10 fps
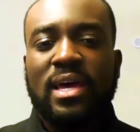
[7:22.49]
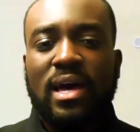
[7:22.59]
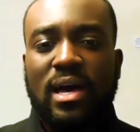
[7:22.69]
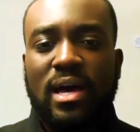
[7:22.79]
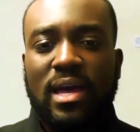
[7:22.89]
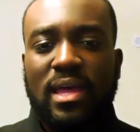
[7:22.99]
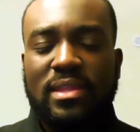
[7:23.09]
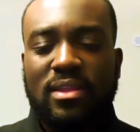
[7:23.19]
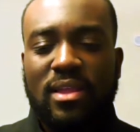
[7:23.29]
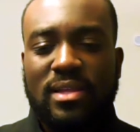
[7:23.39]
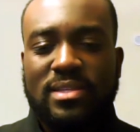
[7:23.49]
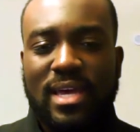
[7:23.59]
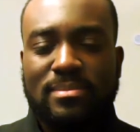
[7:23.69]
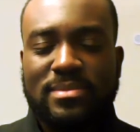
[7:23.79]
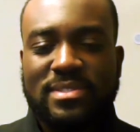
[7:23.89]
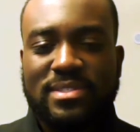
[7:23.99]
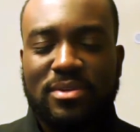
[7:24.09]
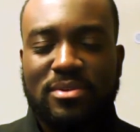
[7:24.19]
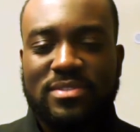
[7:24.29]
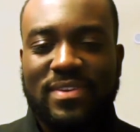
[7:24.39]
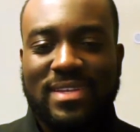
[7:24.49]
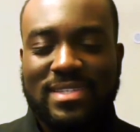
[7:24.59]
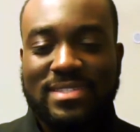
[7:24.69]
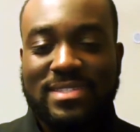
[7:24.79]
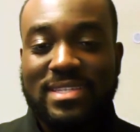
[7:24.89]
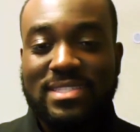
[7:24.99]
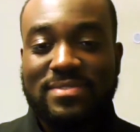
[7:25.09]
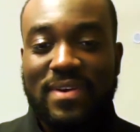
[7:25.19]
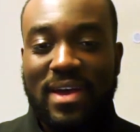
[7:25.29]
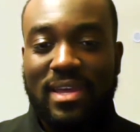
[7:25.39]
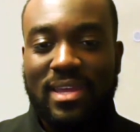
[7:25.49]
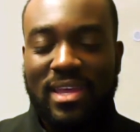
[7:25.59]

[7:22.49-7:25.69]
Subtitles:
And a lot of times those feelings intensify